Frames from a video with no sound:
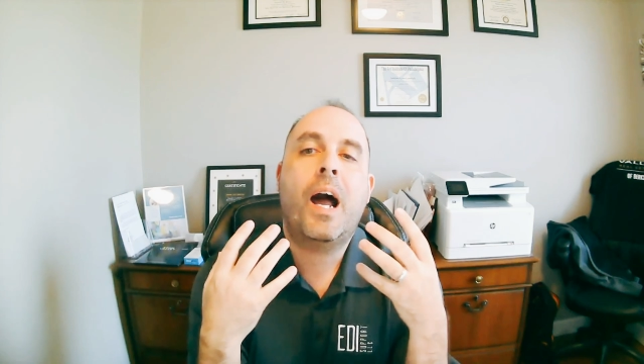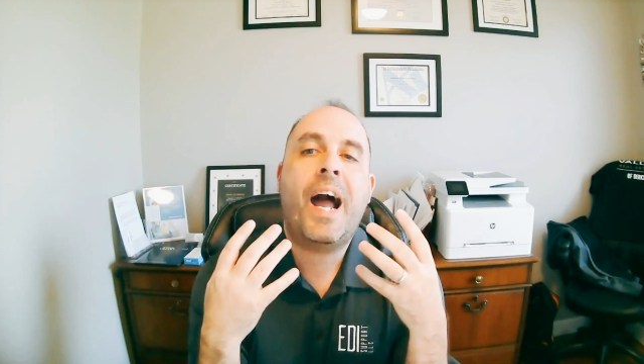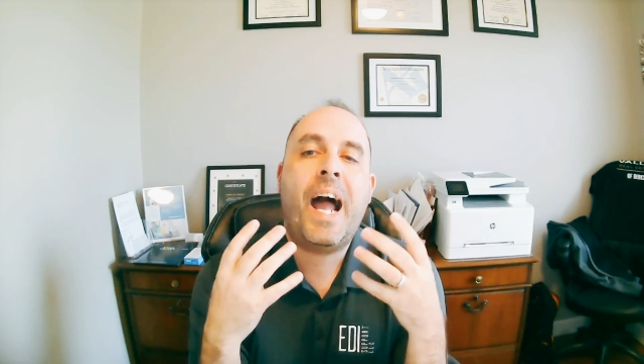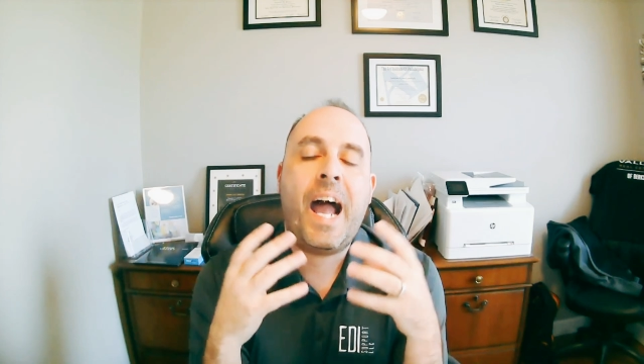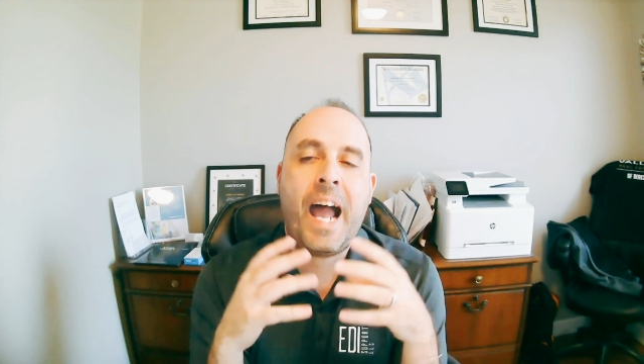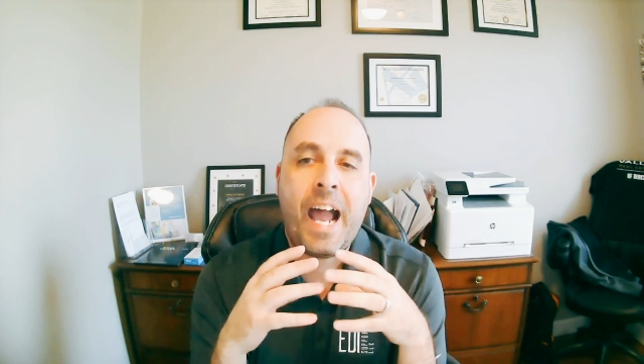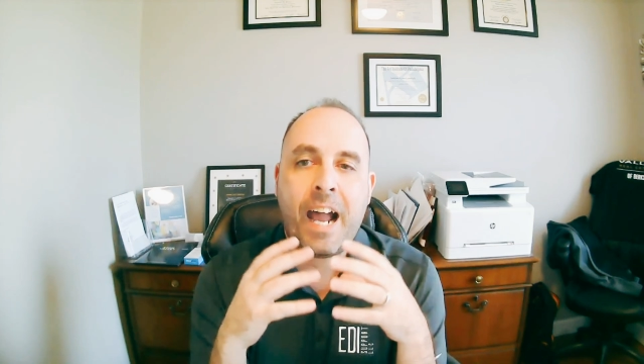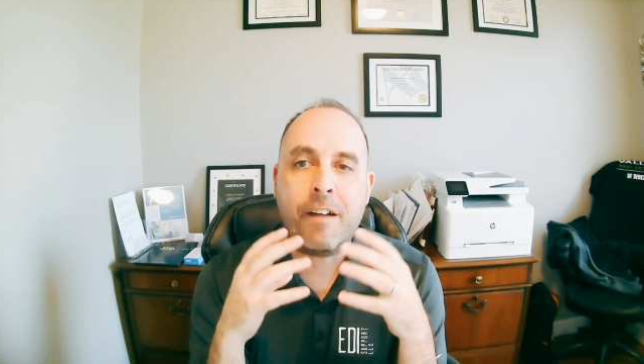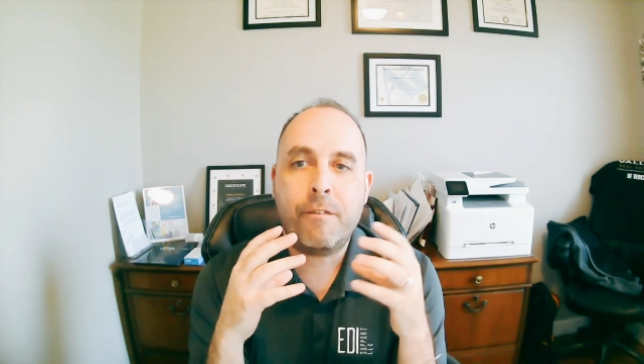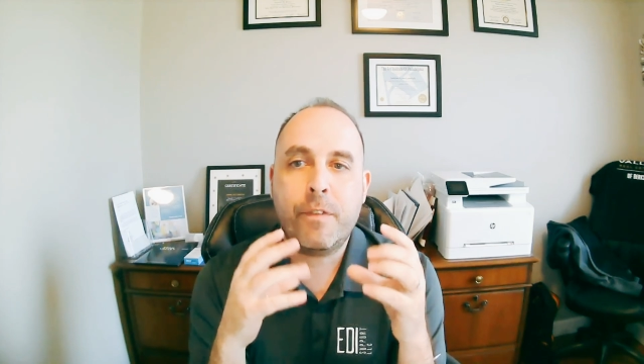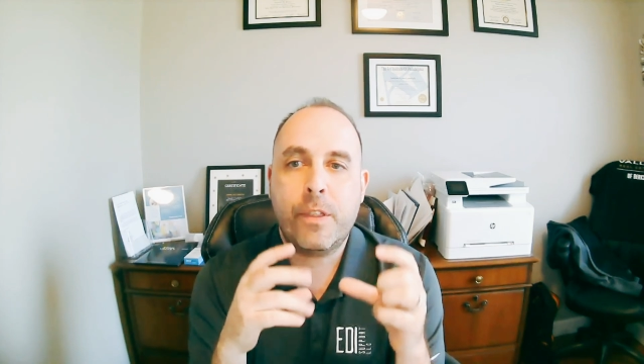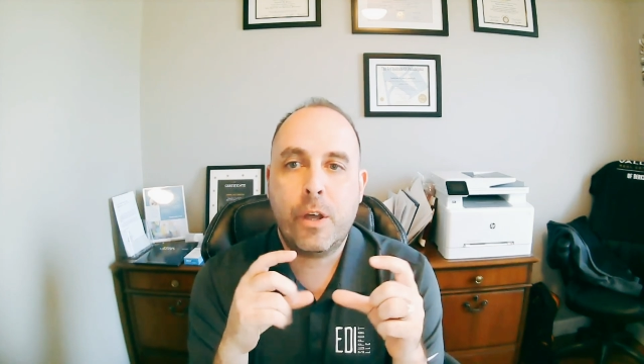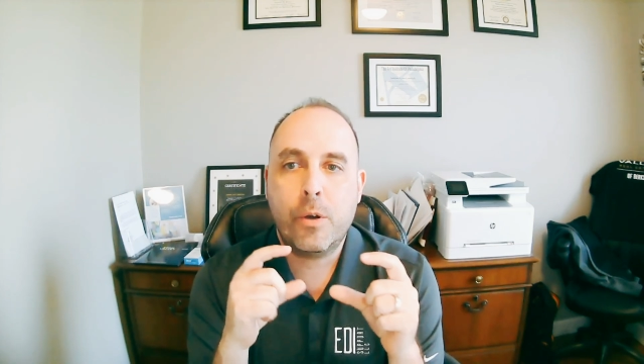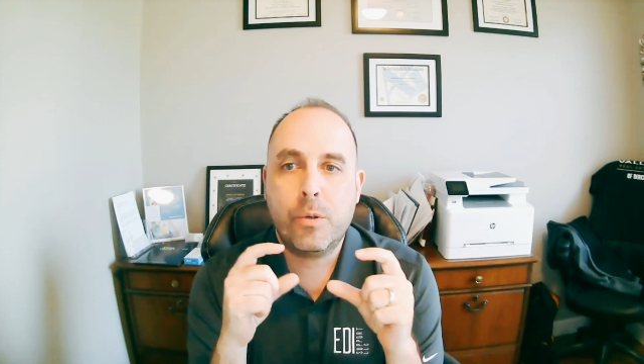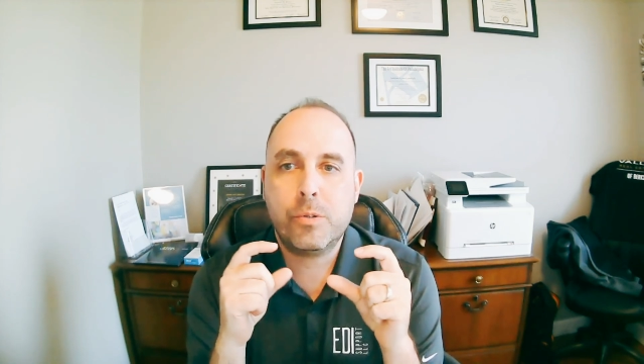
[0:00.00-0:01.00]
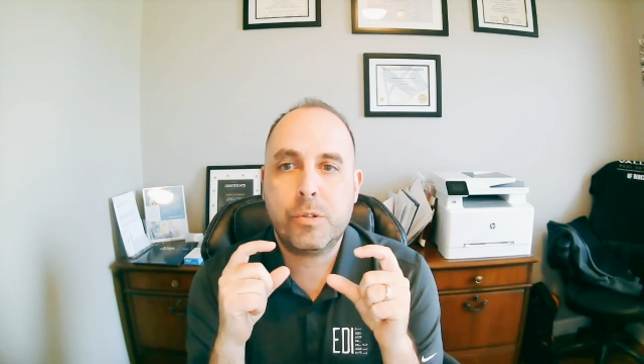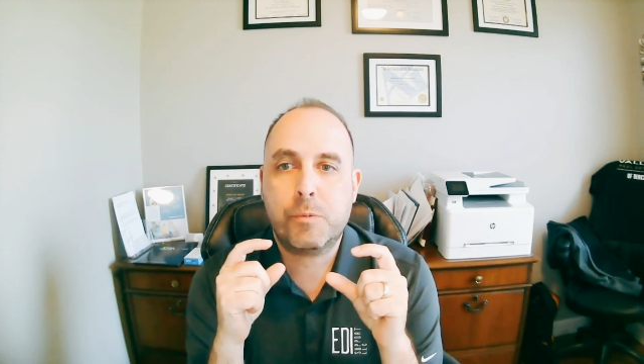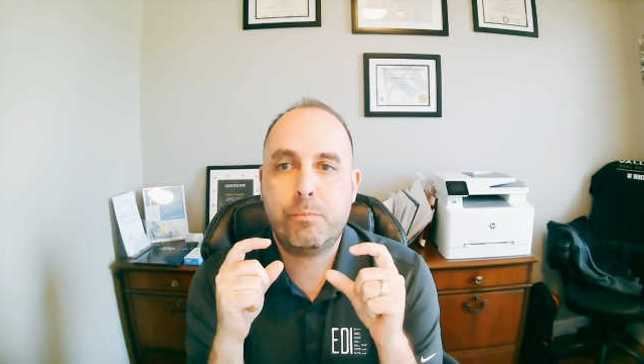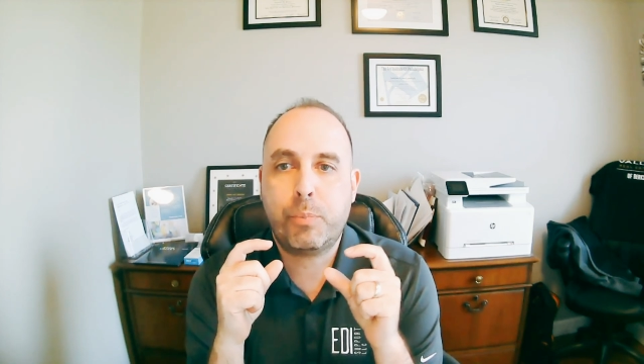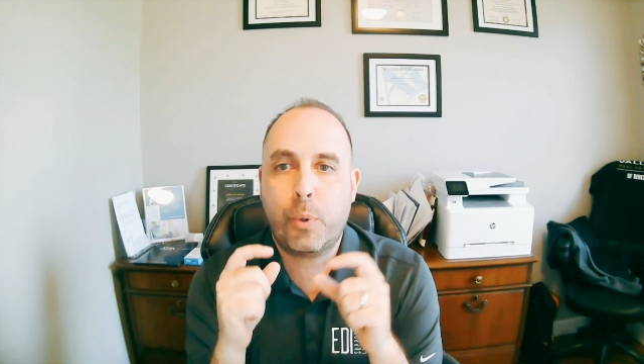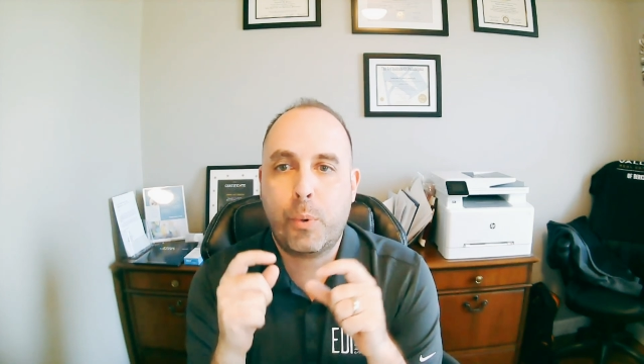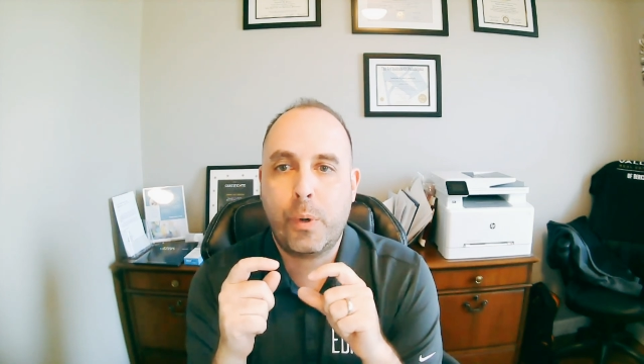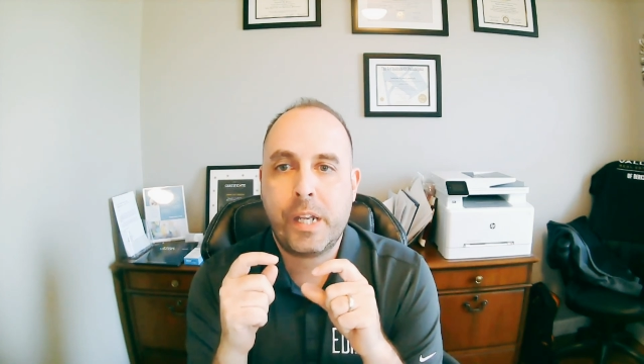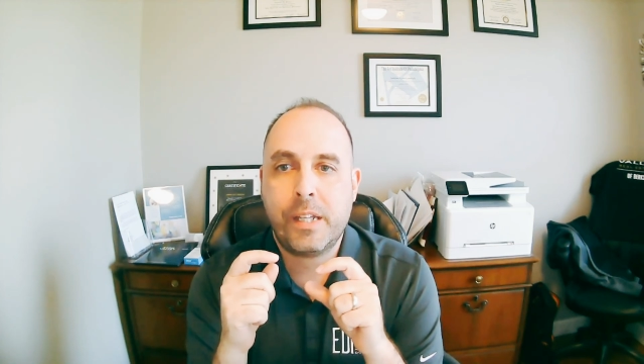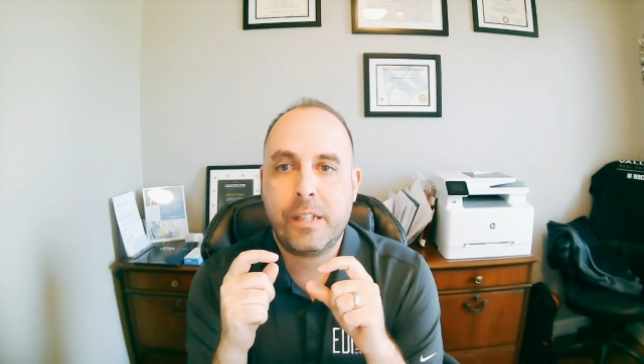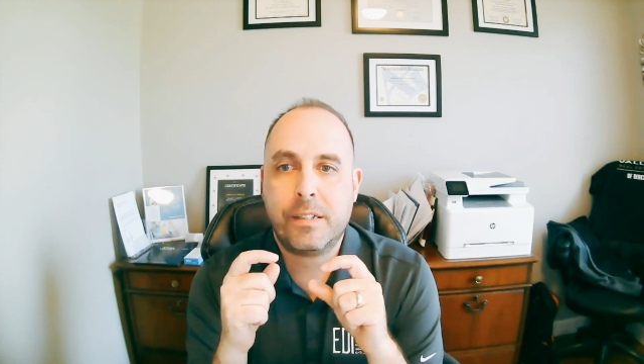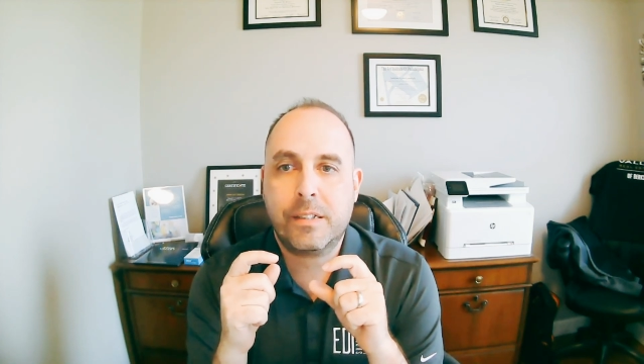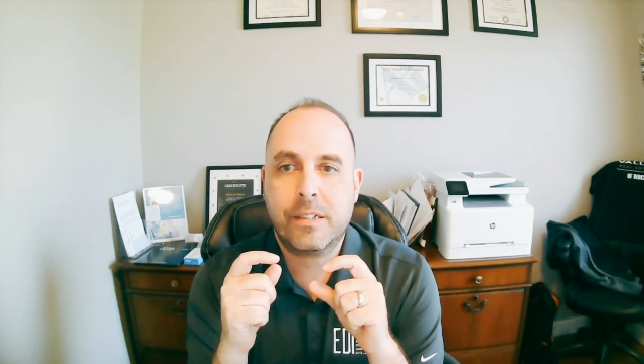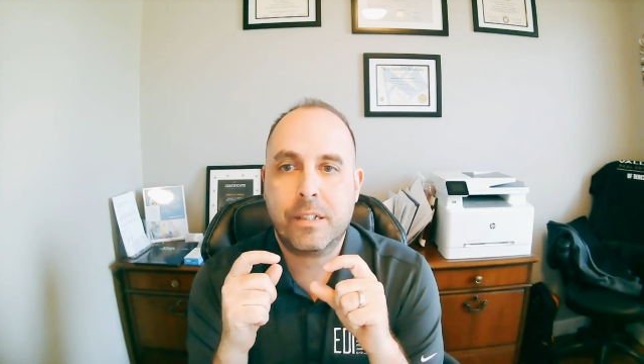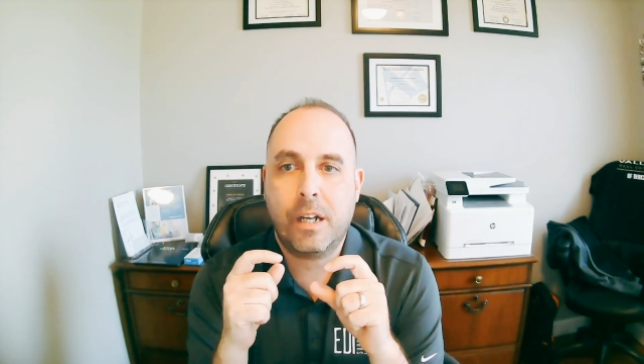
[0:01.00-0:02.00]
Have those
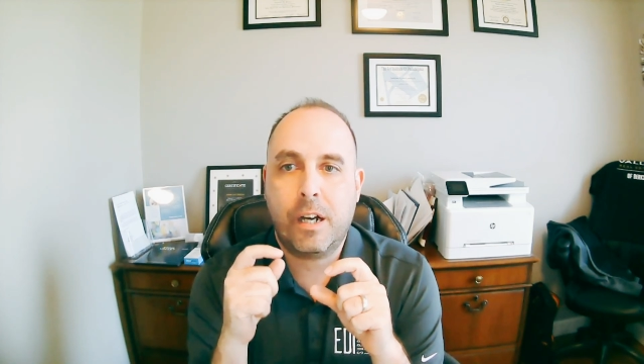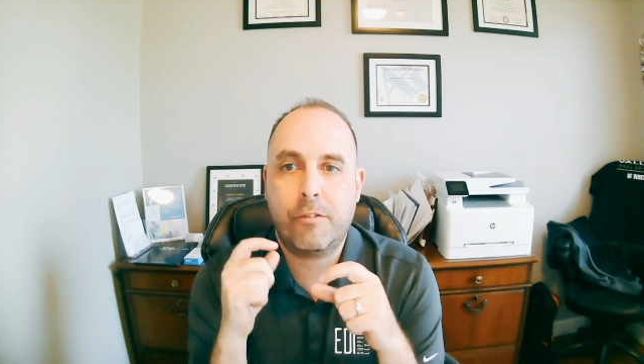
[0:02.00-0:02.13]
points